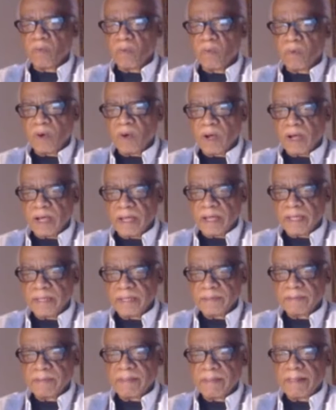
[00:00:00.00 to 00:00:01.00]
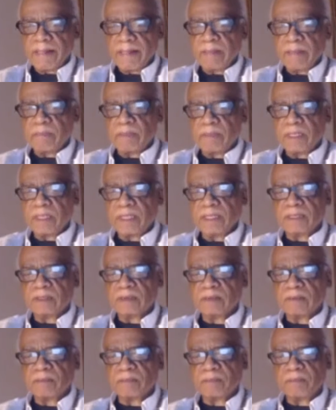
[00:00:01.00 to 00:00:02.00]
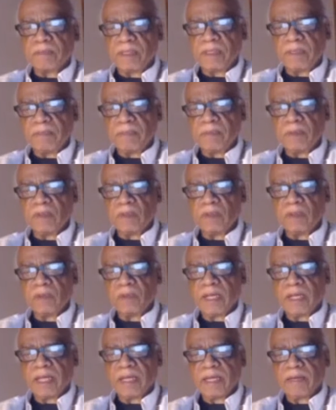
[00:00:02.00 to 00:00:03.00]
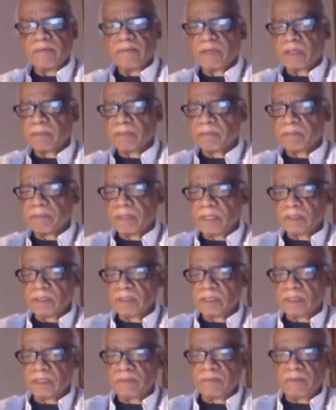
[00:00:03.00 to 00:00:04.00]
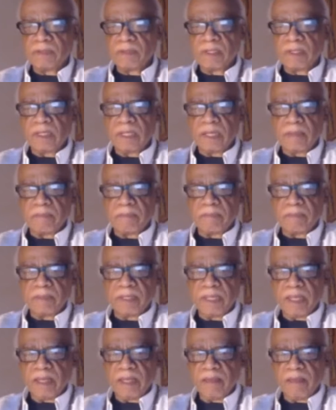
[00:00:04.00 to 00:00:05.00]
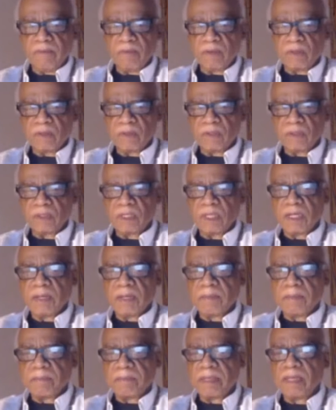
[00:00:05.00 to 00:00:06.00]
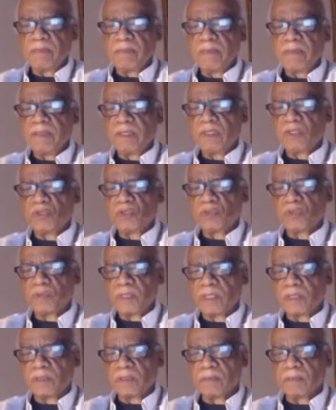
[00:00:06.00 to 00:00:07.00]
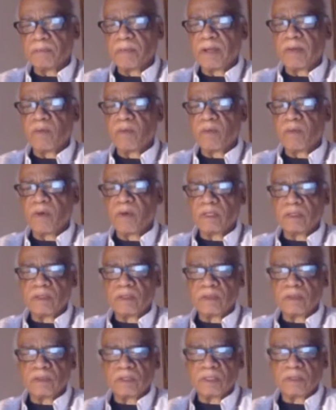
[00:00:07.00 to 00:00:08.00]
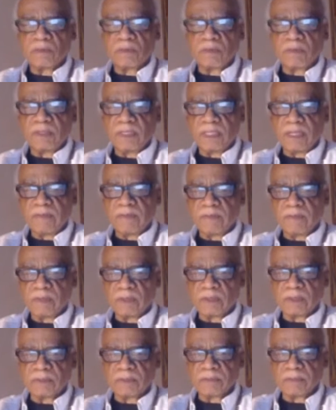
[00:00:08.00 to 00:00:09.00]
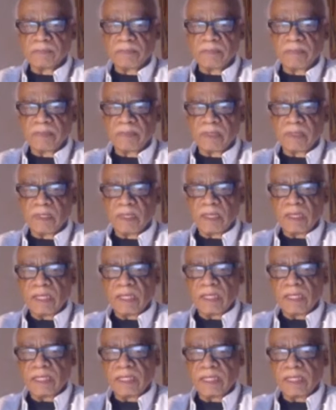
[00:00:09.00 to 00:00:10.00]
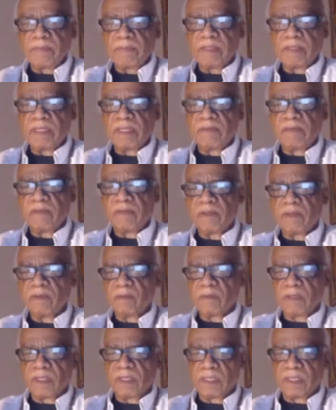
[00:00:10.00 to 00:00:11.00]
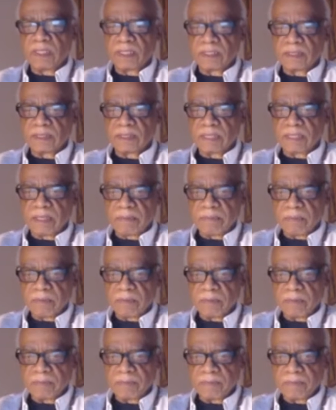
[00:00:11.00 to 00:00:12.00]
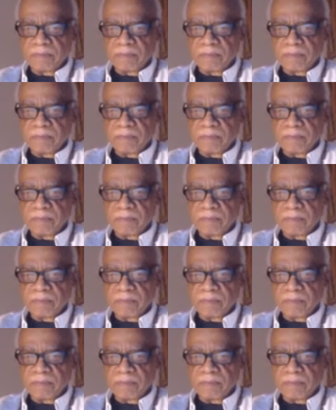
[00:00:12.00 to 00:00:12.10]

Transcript: Why? Because people who have compulsive behaviors may be triggered by one of those three levels. Let me give you an example.